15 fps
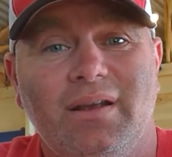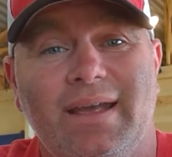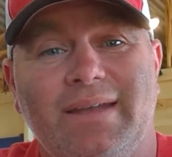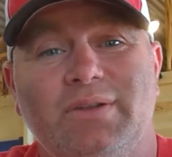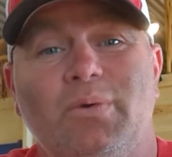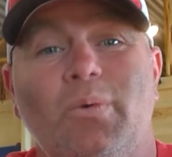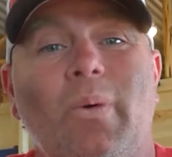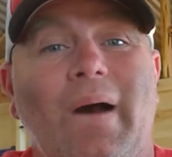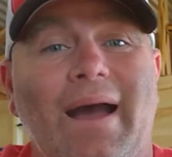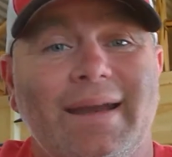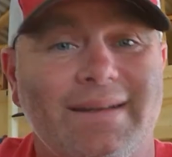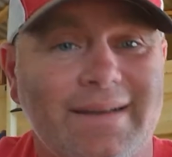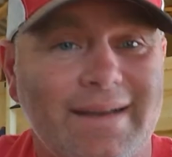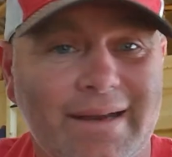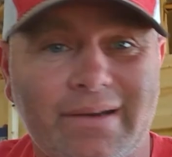and you
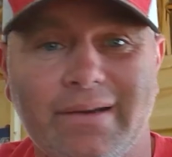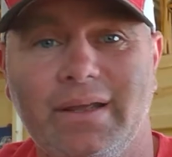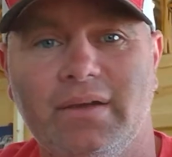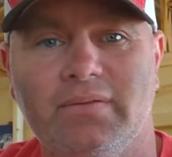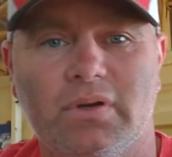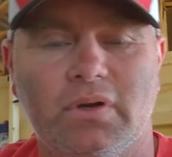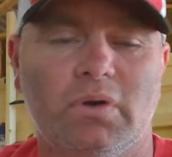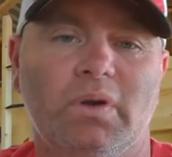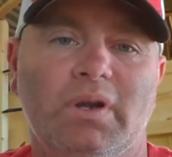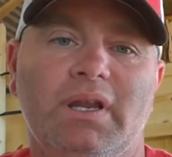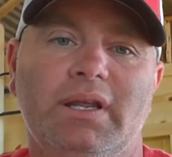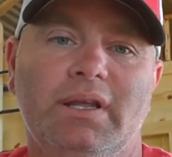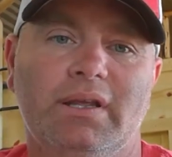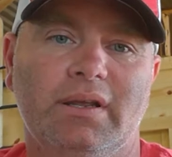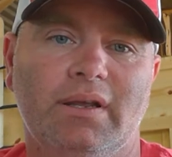widen an area of a
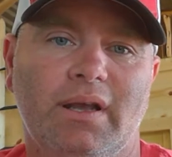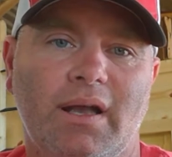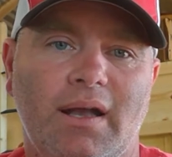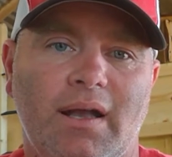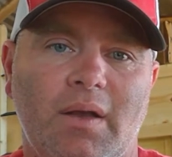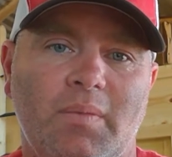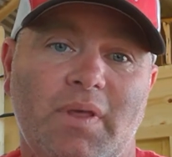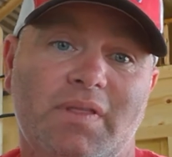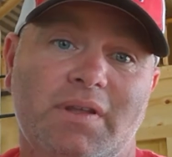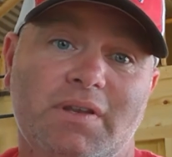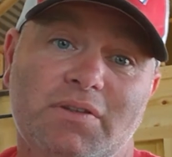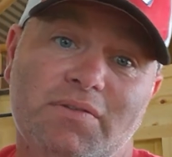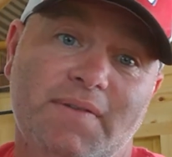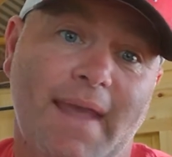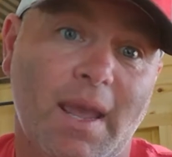creek, and then
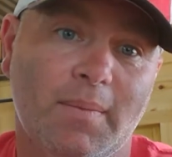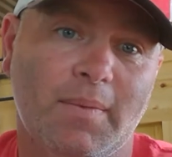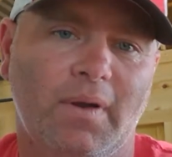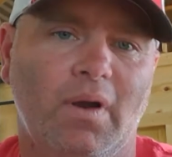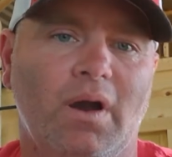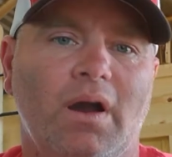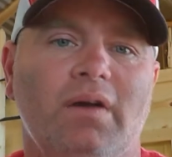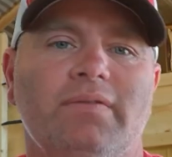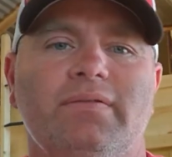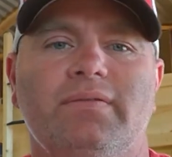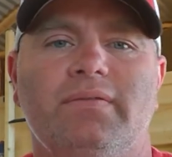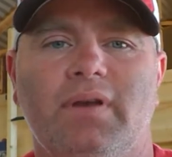you dam it off,